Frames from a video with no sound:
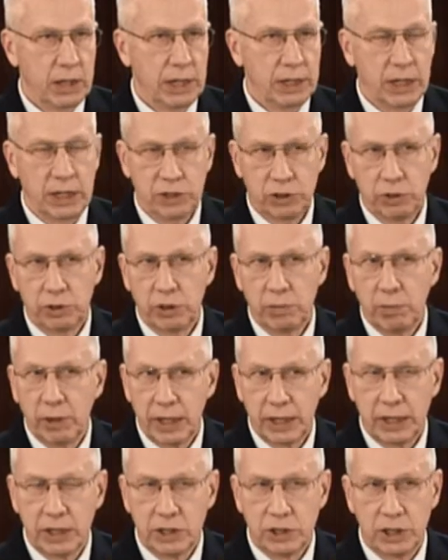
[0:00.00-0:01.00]
And that's only
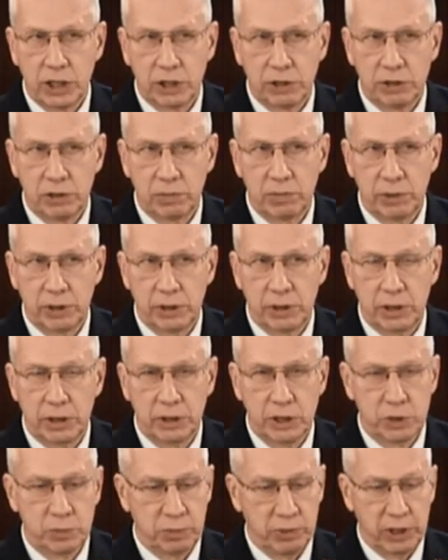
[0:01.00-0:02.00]
my conjecture, but
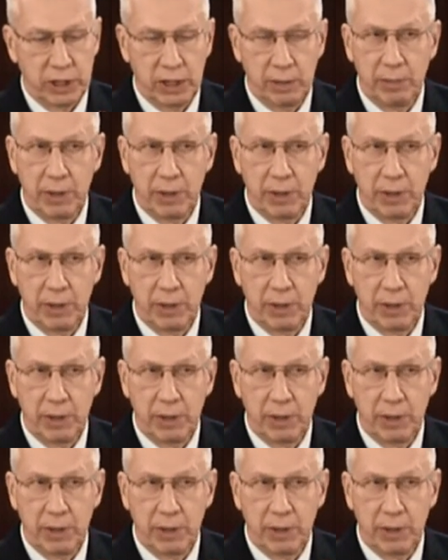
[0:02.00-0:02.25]
at this point,